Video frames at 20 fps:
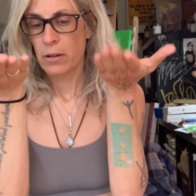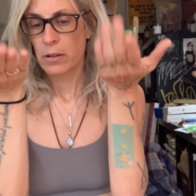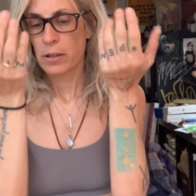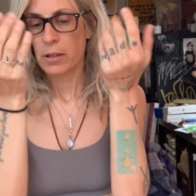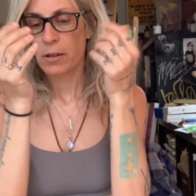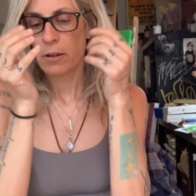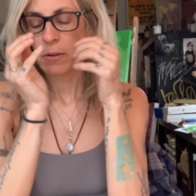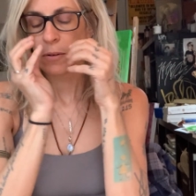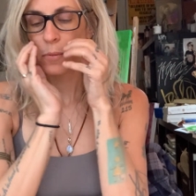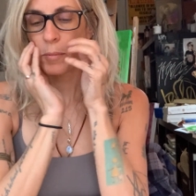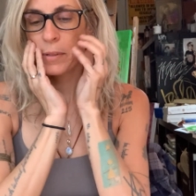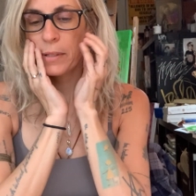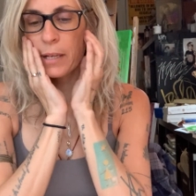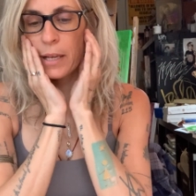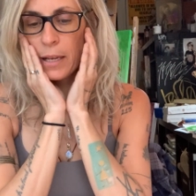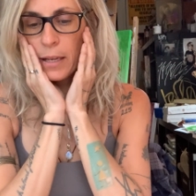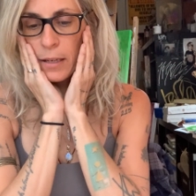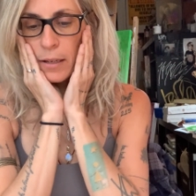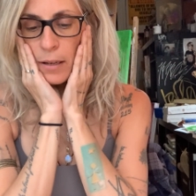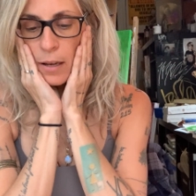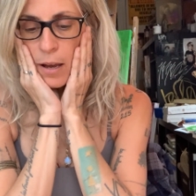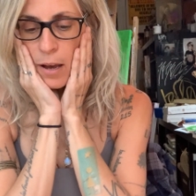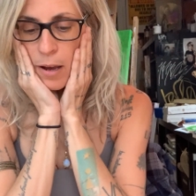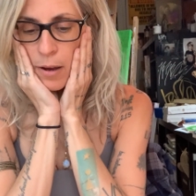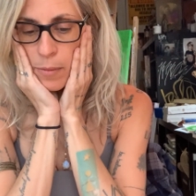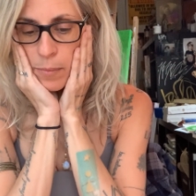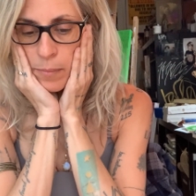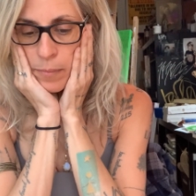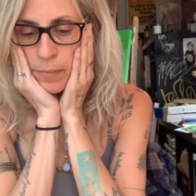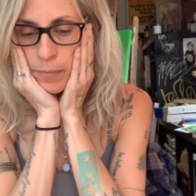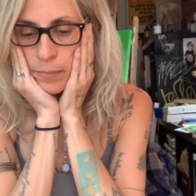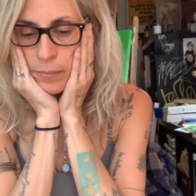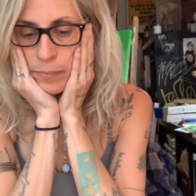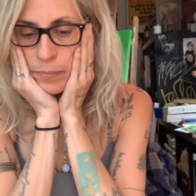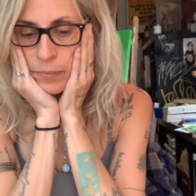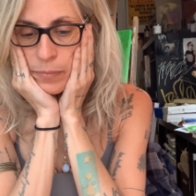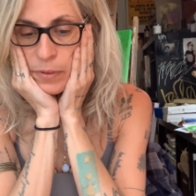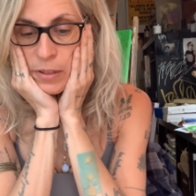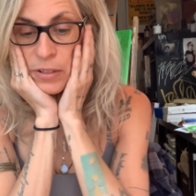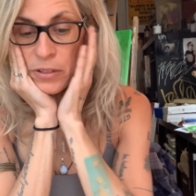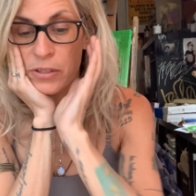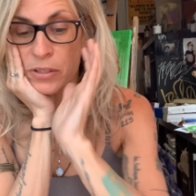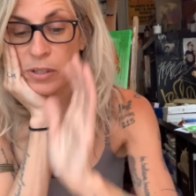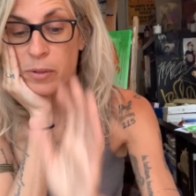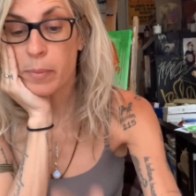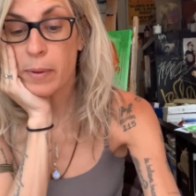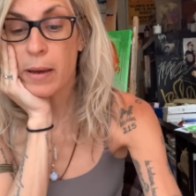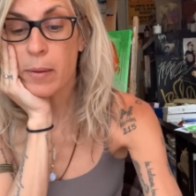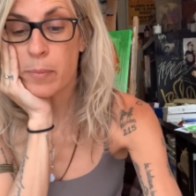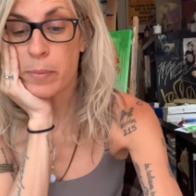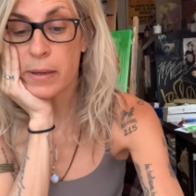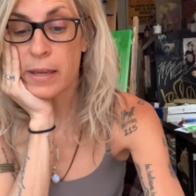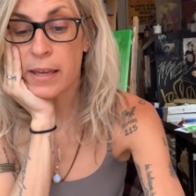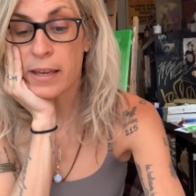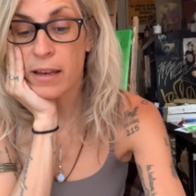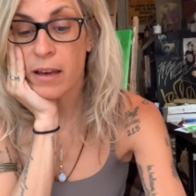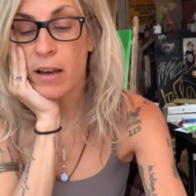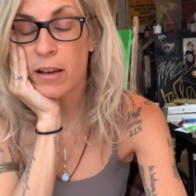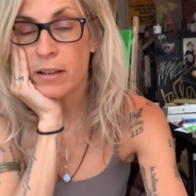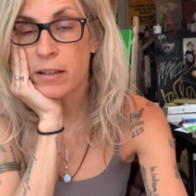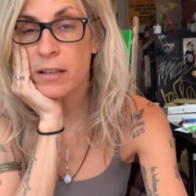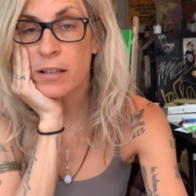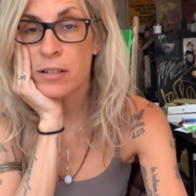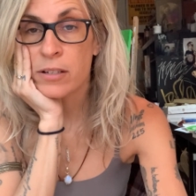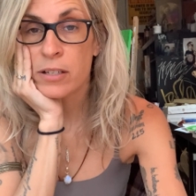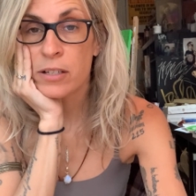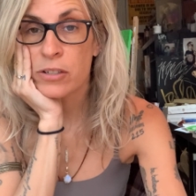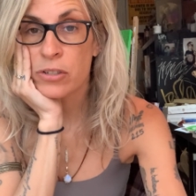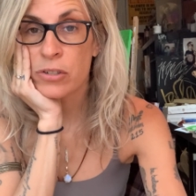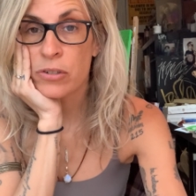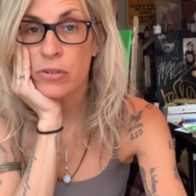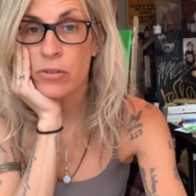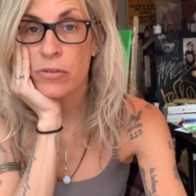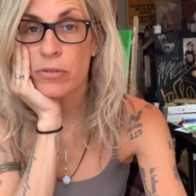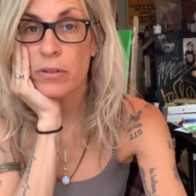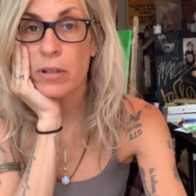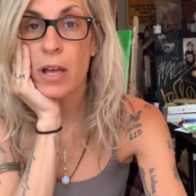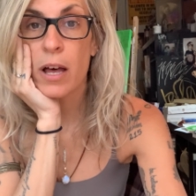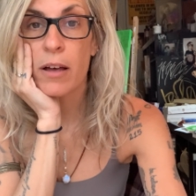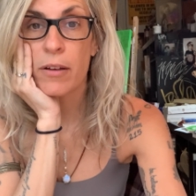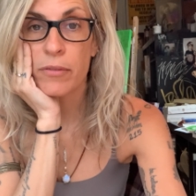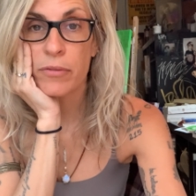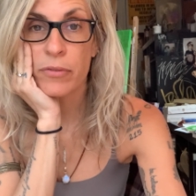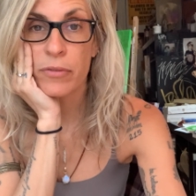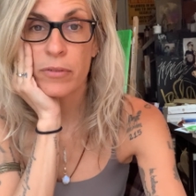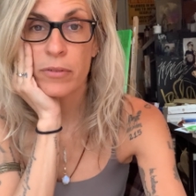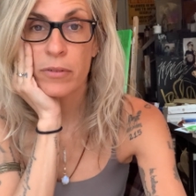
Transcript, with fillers: You know what I'm saying? Um, this is about being unconditional love,